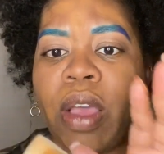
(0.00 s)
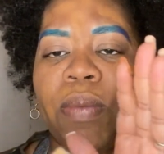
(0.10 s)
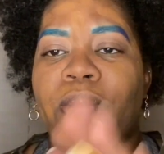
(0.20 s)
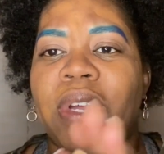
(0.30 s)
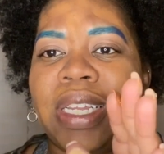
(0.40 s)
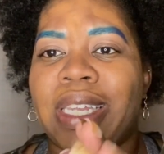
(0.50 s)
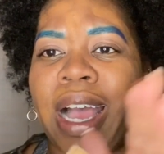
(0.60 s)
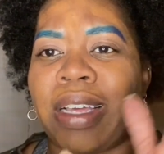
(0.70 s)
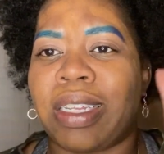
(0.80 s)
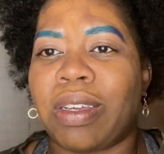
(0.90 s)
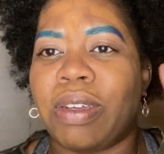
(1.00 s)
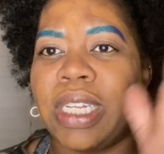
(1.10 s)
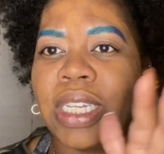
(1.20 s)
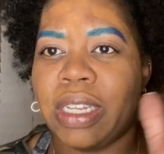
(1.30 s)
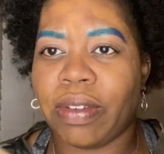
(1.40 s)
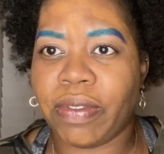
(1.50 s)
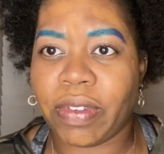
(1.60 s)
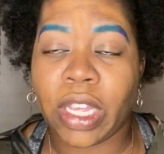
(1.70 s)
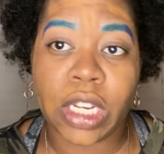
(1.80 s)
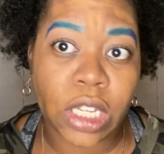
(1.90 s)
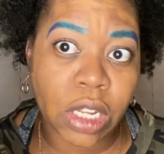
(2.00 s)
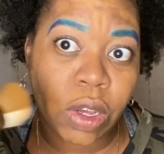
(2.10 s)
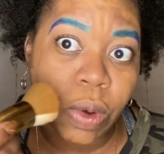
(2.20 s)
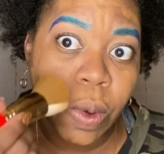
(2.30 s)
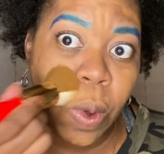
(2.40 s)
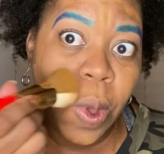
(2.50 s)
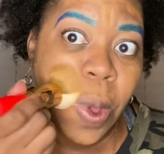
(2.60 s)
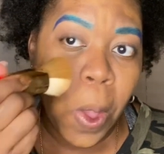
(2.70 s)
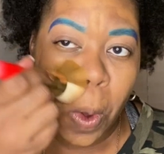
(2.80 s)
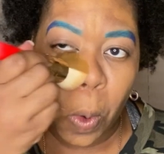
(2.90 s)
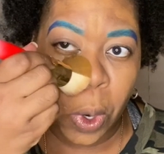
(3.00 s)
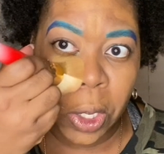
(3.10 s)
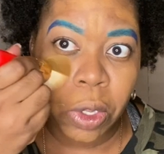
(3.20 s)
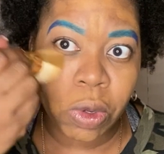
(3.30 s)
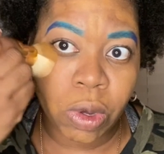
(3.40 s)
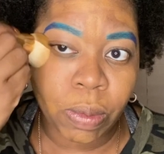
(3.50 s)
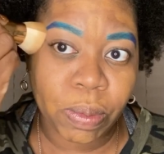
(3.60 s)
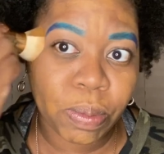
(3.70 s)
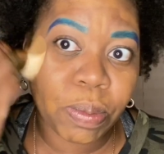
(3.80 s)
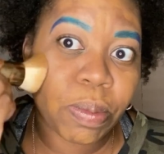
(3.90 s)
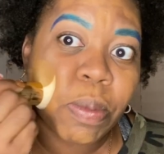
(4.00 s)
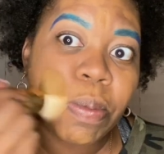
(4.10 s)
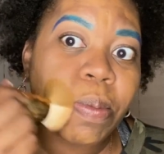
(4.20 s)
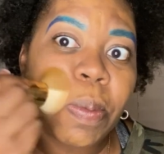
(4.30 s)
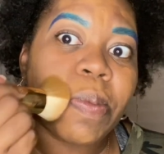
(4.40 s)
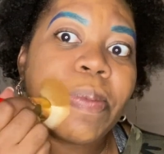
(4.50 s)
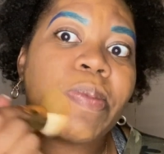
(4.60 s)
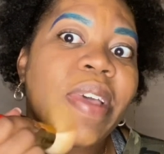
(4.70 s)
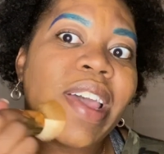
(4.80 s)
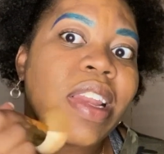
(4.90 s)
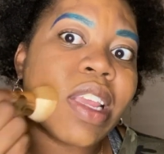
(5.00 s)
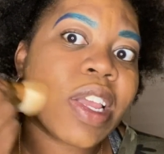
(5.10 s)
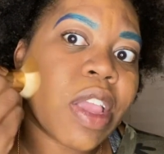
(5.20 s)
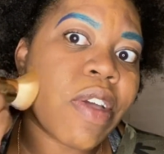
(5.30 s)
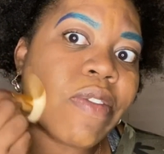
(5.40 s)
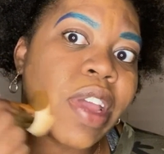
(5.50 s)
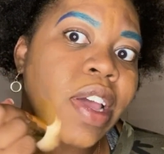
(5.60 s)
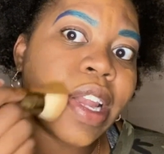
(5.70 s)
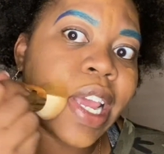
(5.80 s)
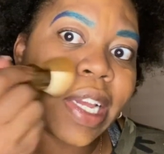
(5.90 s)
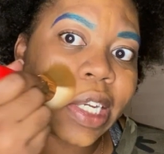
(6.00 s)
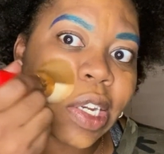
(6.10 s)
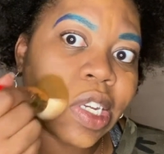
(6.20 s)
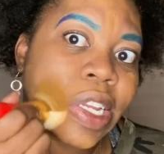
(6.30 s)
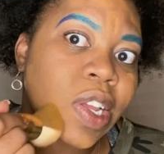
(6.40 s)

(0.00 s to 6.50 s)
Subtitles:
but it's also stiff. And so when you are patting in your foundation,